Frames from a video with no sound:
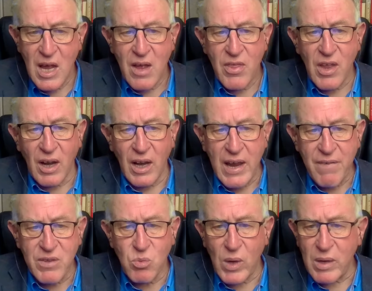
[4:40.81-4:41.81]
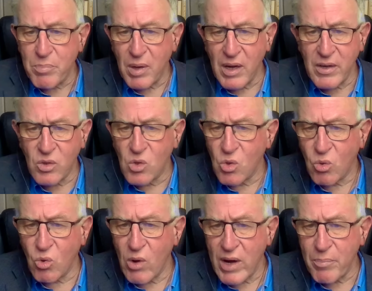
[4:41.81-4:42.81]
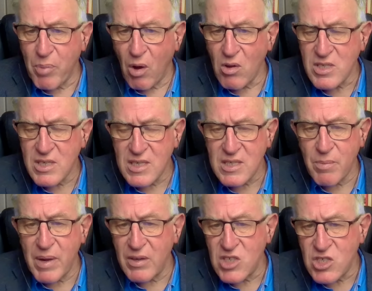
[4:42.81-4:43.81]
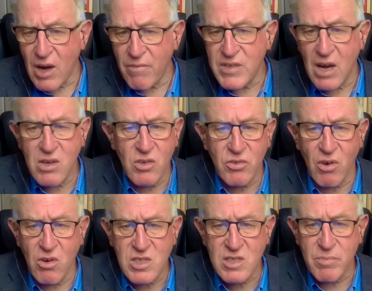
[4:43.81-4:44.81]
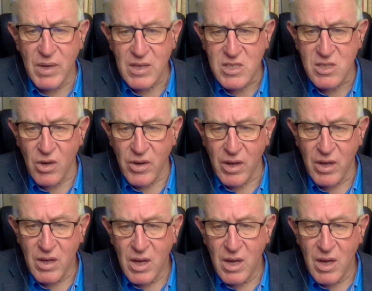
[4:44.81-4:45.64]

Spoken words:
left-wing political correct policies are being shoved down your throats in Minnesota.